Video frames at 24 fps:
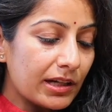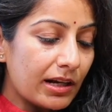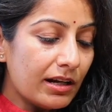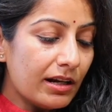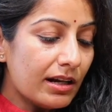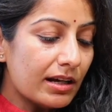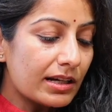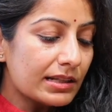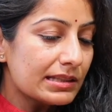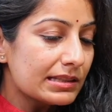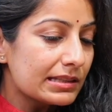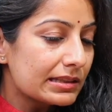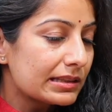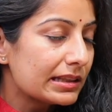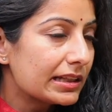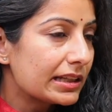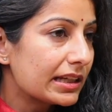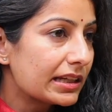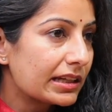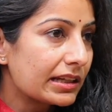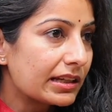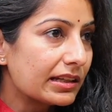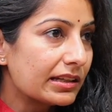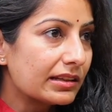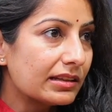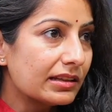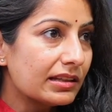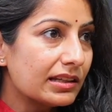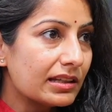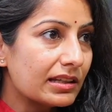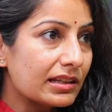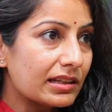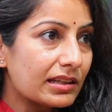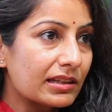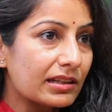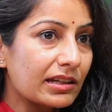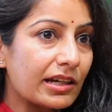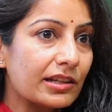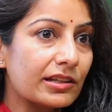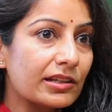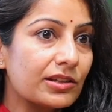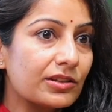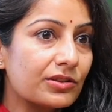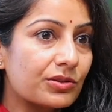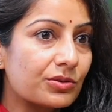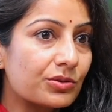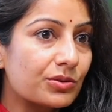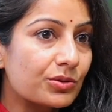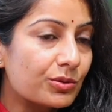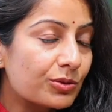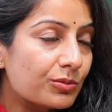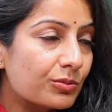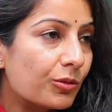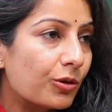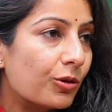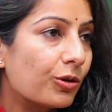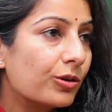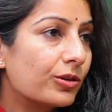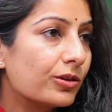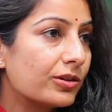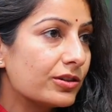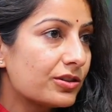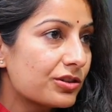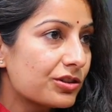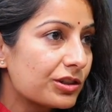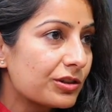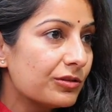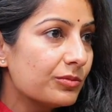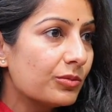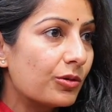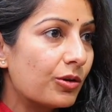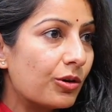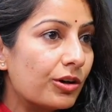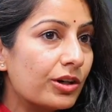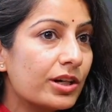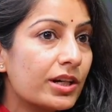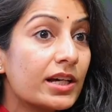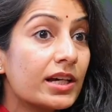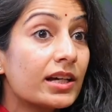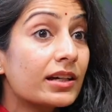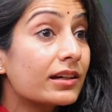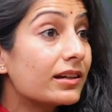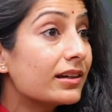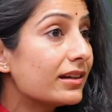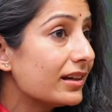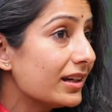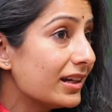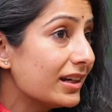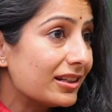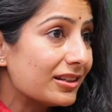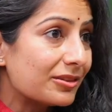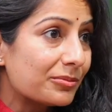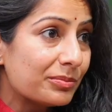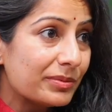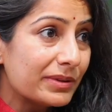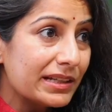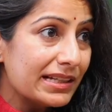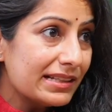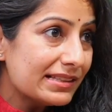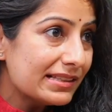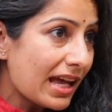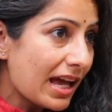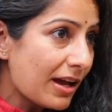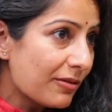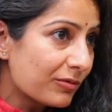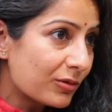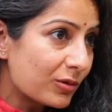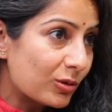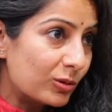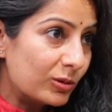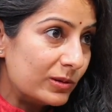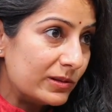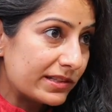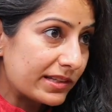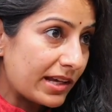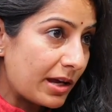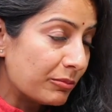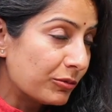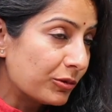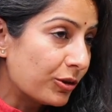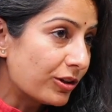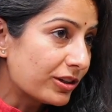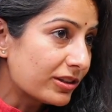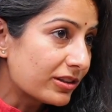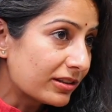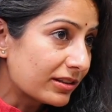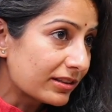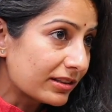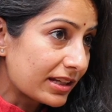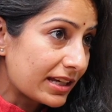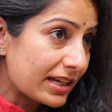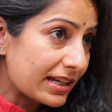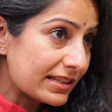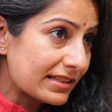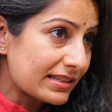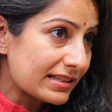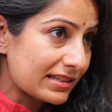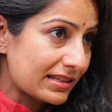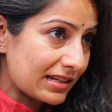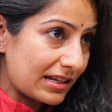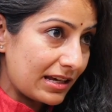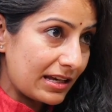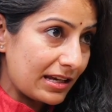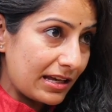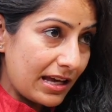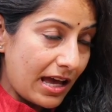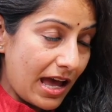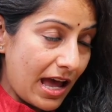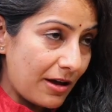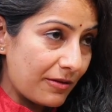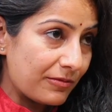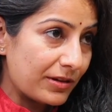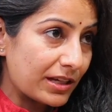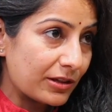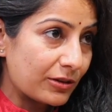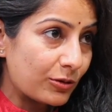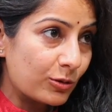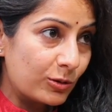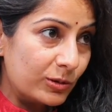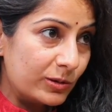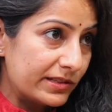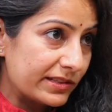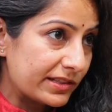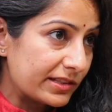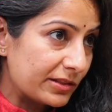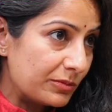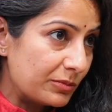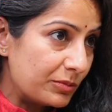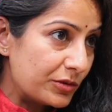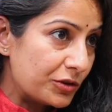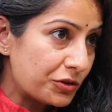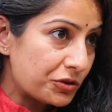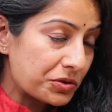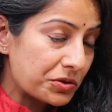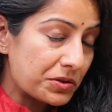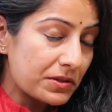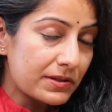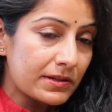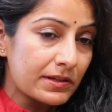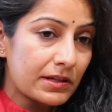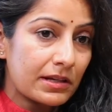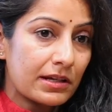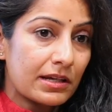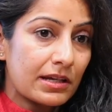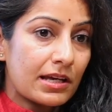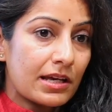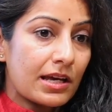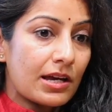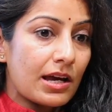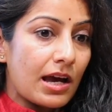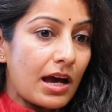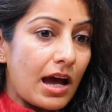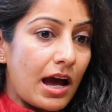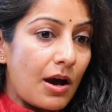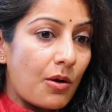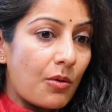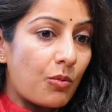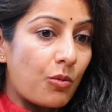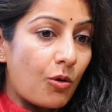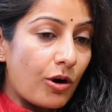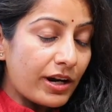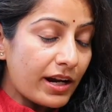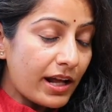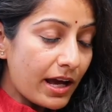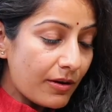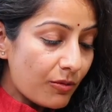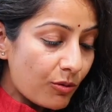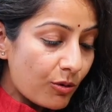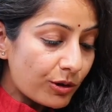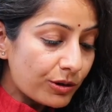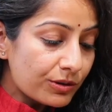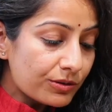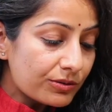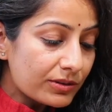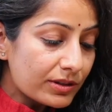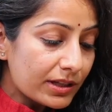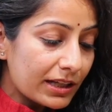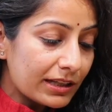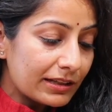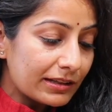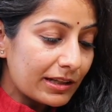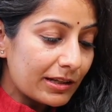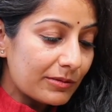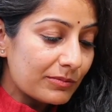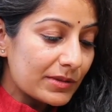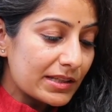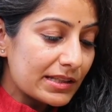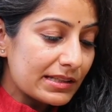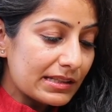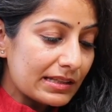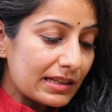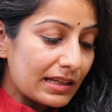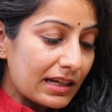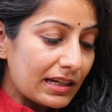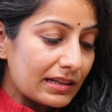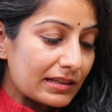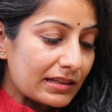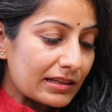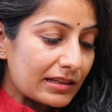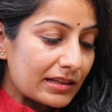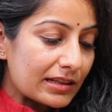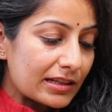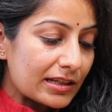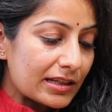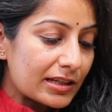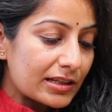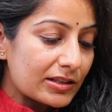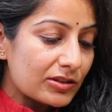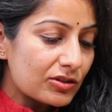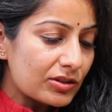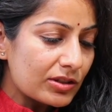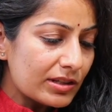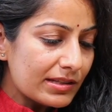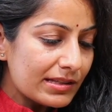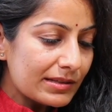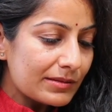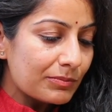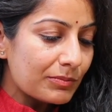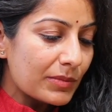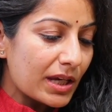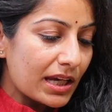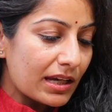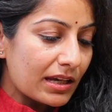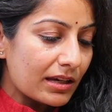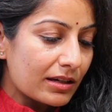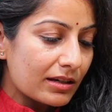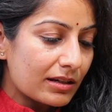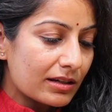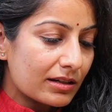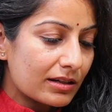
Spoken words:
hustling and thinking I need to do more, achieve more, great, please have goals. I'm not against having goals and ambitions. What I want to tell them is that just make